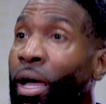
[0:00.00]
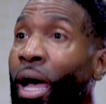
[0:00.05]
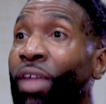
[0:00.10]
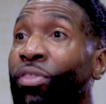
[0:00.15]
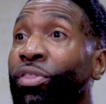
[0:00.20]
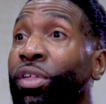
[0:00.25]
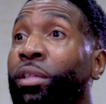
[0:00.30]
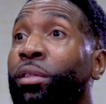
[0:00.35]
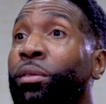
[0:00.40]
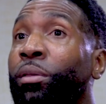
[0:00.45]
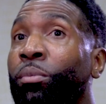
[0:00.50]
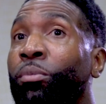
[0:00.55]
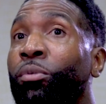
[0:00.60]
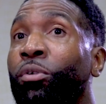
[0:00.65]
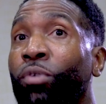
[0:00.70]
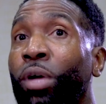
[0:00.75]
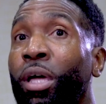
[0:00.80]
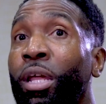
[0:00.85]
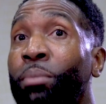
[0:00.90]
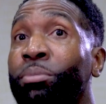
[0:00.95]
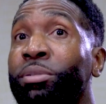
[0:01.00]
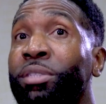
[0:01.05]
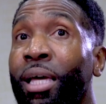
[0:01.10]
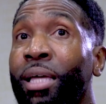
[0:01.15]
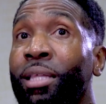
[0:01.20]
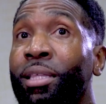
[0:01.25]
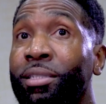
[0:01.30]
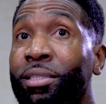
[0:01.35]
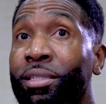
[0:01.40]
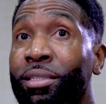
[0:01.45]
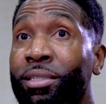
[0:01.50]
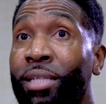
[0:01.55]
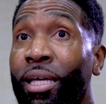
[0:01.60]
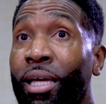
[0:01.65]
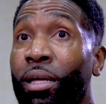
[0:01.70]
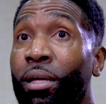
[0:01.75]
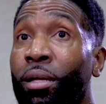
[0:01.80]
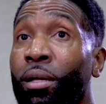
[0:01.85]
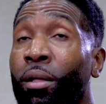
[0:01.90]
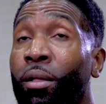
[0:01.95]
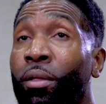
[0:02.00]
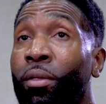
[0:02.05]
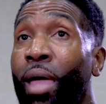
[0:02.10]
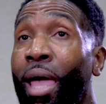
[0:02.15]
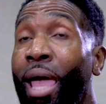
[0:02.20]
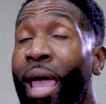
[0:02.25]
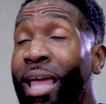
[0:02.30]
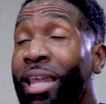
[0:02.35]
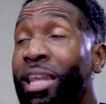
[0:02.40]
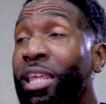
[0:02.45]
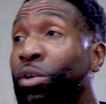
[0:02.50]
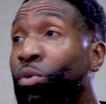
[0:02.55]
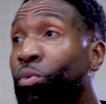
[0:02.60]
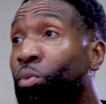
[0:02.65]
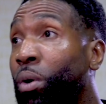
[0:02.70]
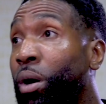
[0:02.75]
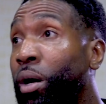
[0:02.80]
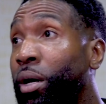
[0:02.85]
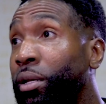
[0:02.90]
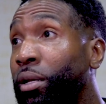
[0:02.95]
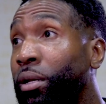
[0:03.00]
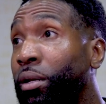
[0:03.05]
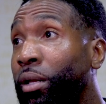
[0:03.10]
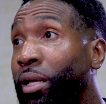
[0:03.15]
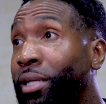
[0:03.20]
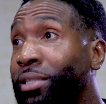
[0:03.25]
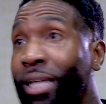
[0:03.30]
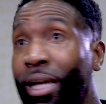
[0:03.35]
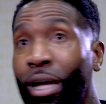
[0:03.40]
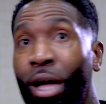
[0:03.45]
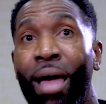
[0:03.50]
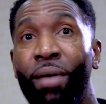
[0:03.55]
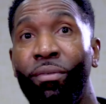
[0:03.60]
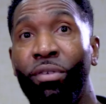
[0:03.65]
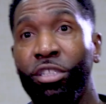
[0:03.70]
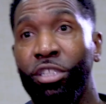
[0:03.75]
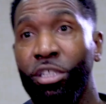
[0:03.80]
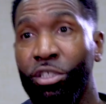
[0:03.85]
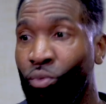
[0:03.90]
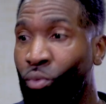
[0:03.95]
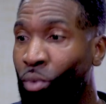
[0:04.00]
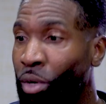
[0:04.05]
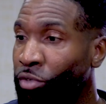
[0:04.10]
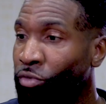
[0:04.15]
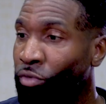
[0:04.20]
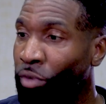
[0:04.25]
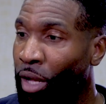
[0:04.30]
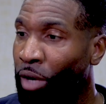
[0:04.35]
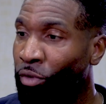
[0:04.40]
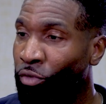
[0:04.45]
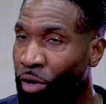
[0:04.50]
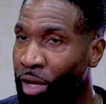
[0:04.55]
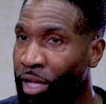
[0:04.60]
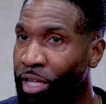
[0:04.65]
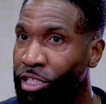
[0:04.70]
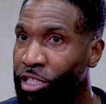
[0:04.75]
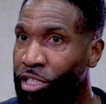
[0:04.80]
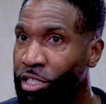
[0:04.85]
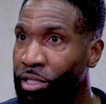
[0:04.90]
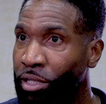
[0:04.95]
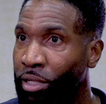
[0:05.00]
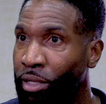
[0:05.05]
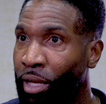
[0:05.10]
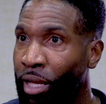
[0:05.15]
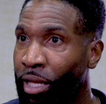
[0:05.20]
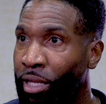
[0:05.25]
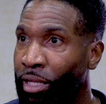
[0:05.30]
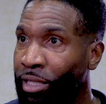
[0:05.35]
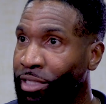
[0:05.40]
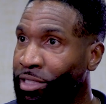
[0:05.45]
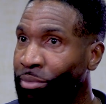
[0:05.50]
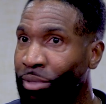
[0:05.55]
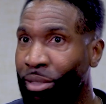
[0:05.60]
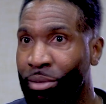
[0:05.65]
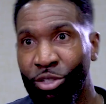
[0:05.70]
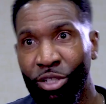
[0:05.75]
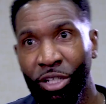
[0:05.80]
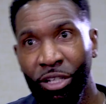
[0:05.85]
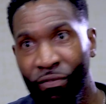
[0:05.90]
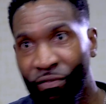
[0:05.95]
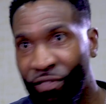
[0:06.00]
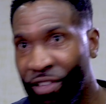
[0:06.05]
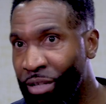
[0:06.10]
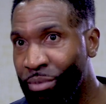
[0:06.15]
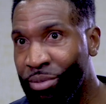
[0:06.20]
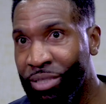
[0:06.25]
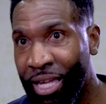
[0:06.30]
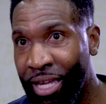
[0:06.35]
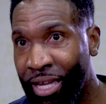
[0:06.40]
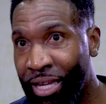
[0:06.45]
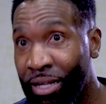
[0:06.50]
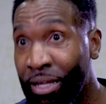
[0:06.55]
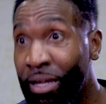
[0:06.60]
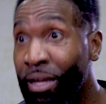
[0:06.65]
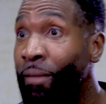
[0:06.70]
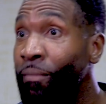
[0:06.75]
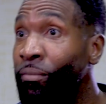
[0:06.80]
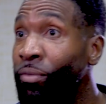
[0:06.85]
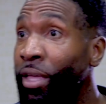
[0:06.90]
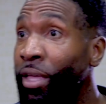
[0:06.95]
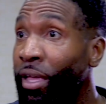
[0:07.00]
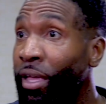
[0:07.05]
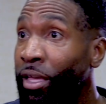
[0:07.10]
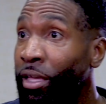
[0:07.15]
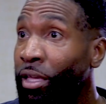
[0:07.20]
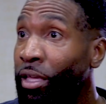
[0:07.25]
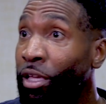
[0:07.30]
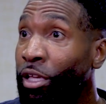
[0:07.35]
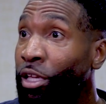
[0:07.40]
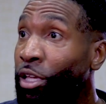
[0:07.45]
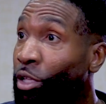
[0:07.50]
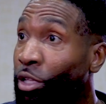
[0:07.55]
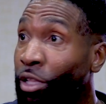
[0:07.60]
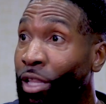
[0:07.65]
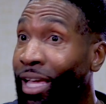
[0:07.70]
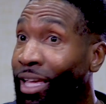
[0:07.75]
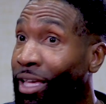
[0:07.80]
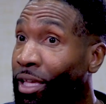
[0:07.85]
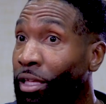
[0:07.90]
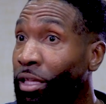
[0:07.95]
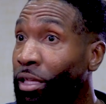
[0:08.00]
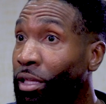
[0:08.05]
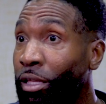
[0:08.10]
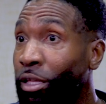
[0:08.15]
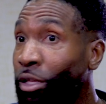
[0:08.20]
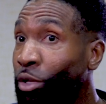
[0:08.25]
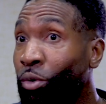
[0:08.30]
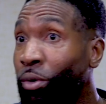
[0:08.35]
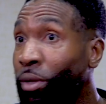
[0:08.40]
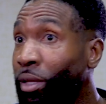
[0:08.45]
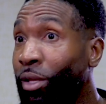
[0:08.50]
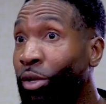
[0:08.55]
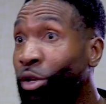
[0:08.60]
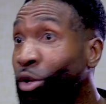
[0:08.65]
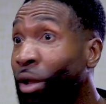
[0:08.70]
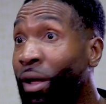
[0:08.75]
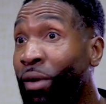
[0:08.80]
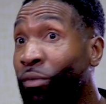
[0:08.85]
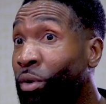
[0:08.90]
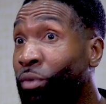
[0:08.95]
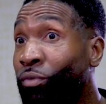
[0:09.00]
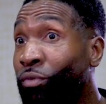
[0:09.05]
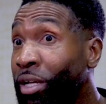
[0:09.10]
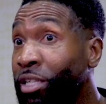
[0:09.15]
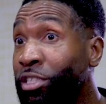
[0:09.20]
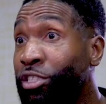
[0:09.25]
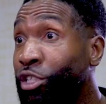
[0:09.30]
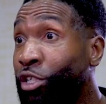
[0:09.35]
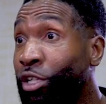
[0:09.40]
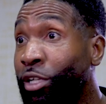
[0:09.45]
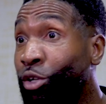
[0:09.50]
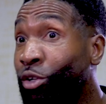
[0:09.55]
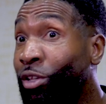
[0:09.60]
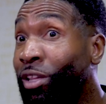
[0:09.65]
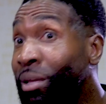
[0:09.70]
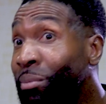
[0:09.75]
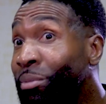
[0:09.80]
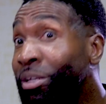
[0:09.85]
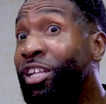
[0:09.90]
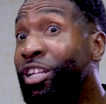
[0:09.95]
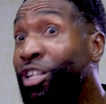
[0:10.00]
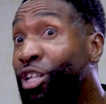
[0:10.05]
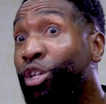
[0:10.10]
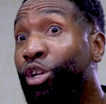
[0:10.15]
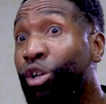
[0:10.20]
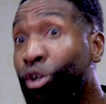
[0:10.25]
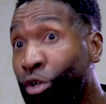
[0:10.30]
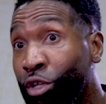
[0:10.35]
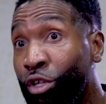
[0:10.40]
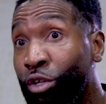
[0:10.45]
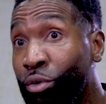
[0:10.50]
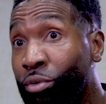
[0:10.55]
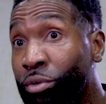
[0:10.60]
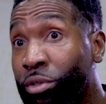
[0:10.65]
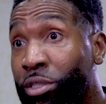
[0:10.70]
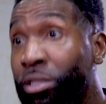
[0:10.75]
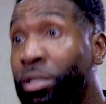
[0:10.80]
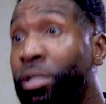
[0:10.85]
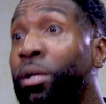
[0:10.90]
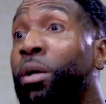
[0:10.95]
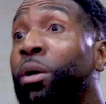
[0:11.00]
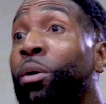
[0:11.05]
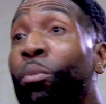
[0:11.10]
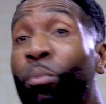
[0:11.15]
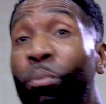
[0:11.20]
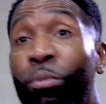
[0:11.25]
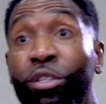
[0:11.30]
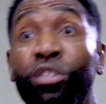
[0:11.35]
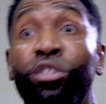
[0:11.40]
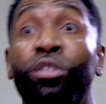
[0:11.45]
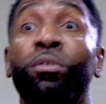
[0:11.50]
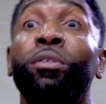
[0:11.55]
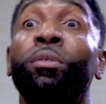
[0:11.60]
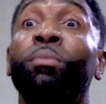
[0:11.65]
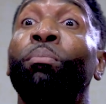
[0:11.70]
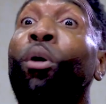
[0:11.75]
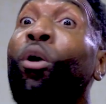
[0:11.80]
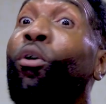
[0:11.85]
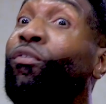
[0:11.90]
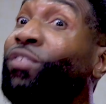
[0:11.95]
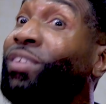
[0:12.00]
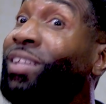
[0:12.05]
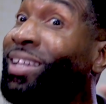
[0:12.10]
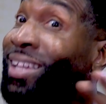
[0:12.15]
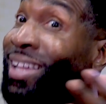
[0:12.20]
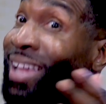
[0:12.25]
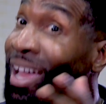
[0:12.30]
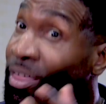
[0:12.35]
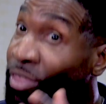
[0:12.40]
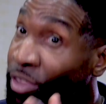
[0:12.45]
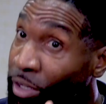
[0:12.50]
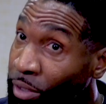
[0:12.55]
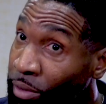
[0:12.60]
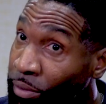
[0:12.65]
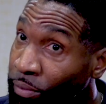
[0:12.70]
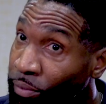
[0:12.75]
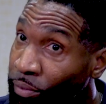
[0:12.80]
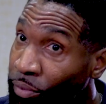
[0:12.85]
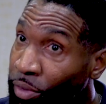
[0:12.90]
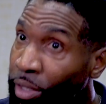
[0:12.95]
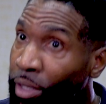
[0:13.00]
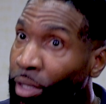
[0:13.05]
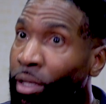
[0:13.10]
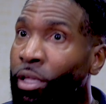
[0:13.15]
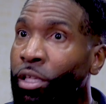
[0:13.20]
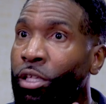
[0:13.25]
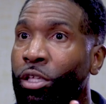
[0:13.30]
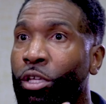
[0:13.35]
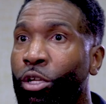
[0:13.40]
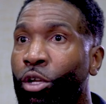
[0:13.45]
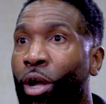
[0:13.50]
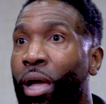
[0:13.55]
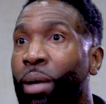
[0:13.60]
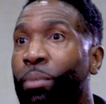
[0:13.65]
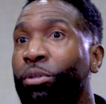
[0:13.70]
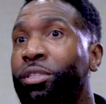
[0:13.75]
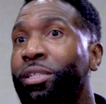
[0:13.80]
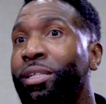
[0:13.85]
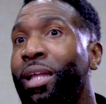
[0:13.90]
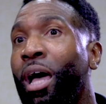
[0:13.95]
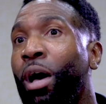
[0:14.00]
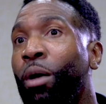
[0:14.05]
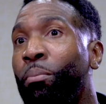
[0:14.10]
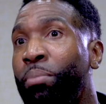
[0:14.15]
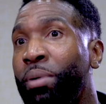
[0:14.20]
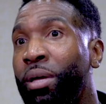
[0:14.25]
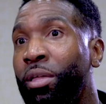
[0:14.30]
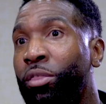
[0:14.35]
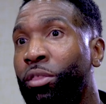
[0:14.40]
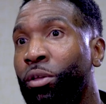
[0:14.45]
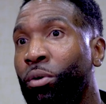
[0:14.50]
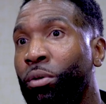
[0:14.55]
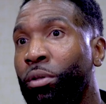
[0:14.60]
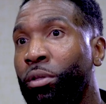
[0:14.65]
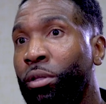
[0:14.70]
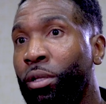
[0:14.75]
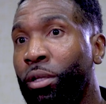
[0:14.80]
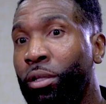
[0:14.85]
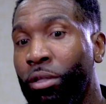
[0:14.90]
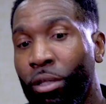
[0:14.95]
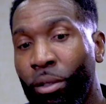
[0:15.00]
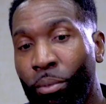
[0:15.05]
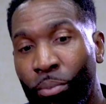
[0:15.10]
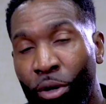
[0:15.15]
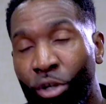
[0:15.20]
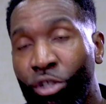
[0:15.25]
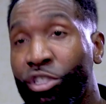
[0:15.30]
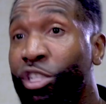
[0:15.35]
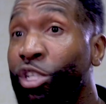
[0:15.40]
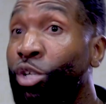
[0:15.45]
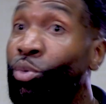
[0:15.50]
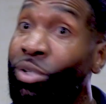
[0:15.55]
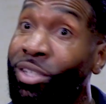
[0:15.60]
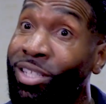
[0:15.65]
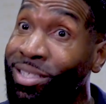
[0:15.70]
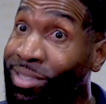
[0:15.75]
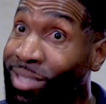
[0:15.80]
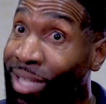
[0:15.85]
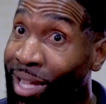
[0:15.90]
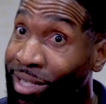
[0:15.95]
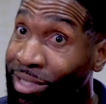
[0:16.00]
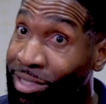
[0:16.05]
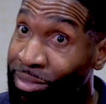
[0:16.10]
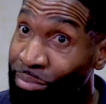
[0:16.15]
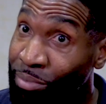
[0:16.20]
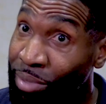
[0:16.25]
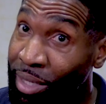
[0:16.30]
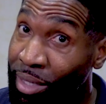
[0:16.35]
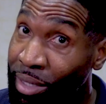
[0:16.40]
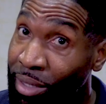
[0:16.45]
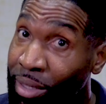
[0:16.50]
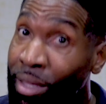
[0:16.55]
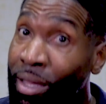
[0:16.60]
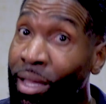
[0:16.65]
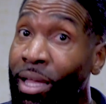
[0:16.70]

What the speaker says: I think, and I'm saying this to say, anyone, it's like having just a wrench, and like sometimes you need a Phillips head. You don't have one wrench, you're limited in your use. Both together, you're able to now be the person you were designed to be.